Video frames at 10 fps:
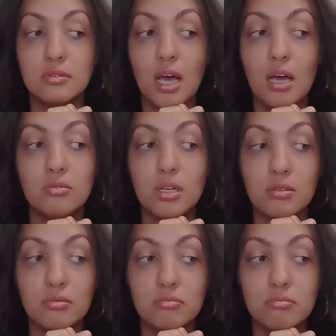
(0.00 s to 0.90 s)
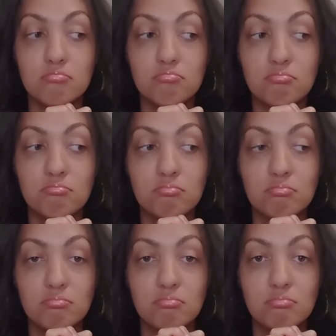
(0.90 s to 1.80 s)
I don't know.
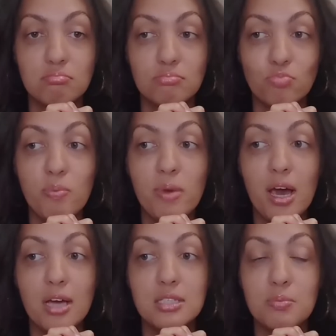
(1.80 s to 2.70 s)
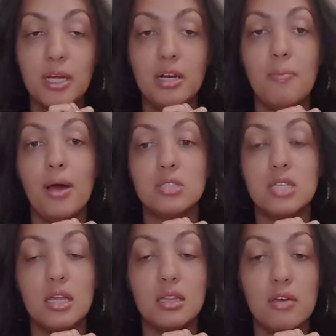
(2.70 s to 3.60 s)
We've been contemplating about
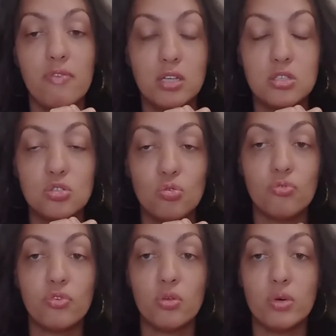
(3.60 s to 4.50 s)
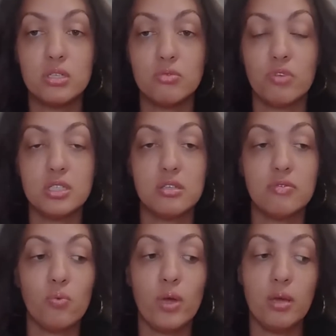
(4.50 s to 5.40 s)
taking Levi to school for the rest of
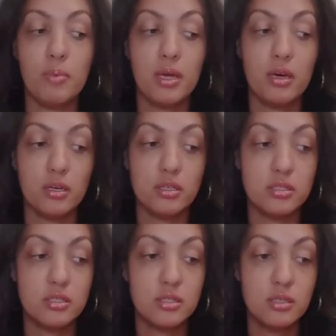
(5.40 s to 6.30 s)
the week because